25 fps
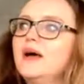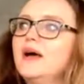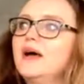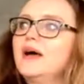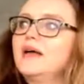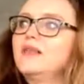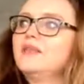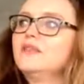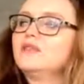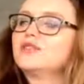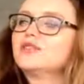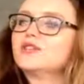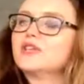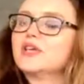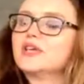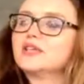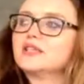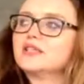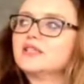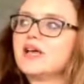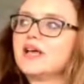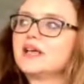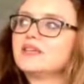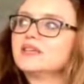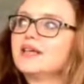it's
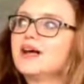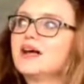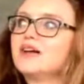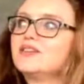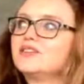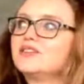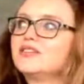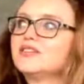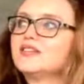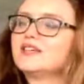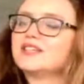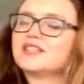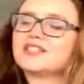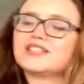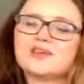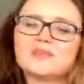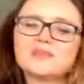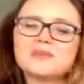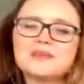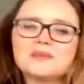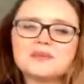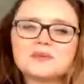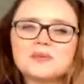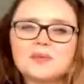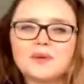
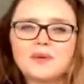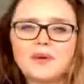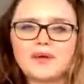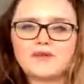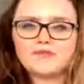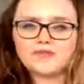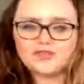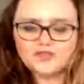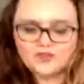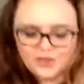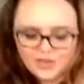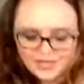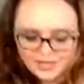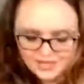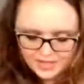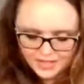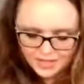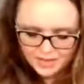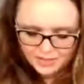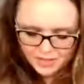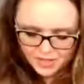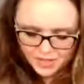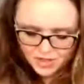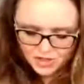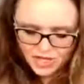sometimes quite frustrating
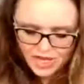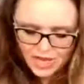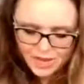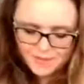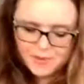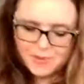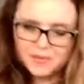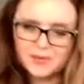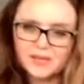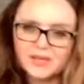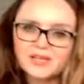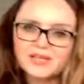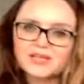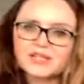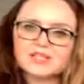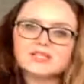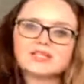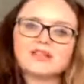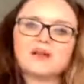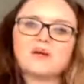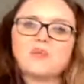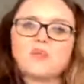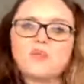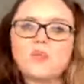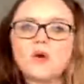because you get people in and you say, I
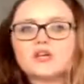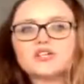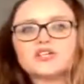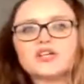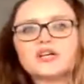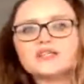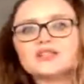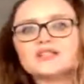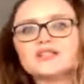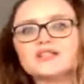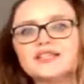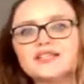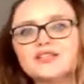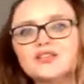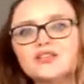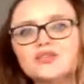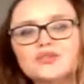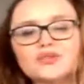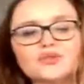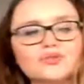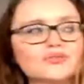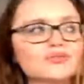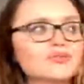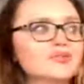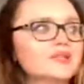wish I'd seen
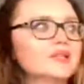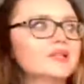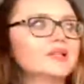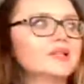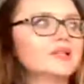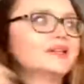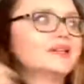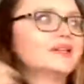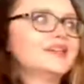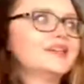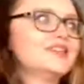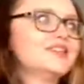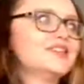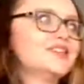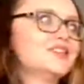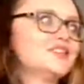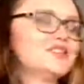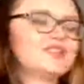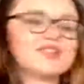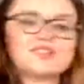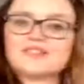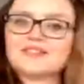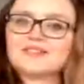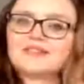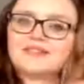you
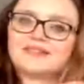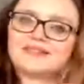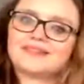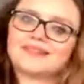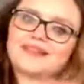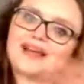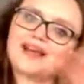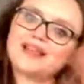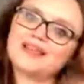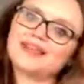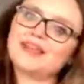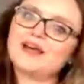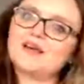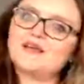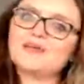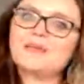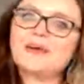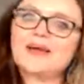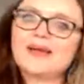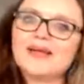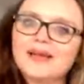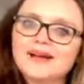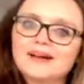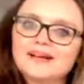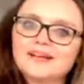just a little
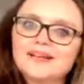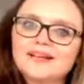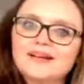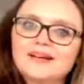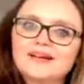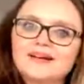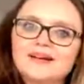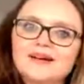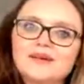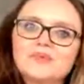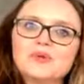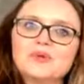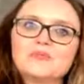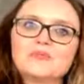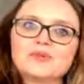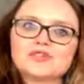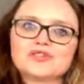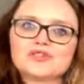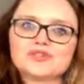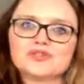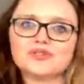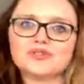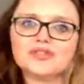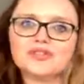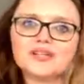bit earlier, a wee bit
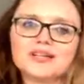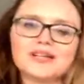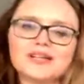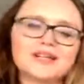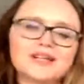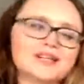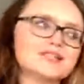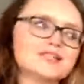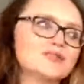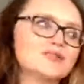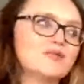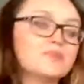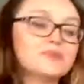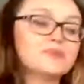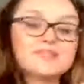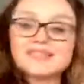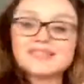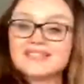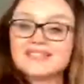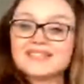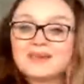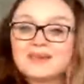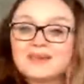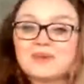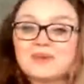sooner, and it's always the
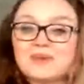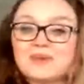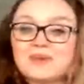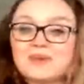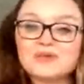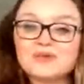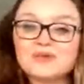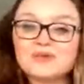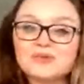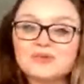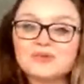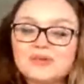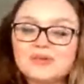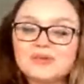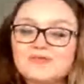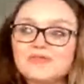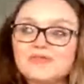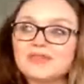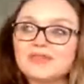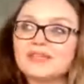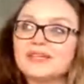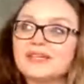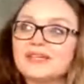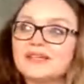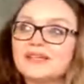same. People don't
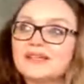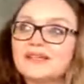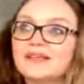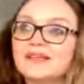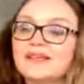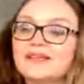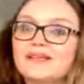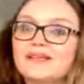really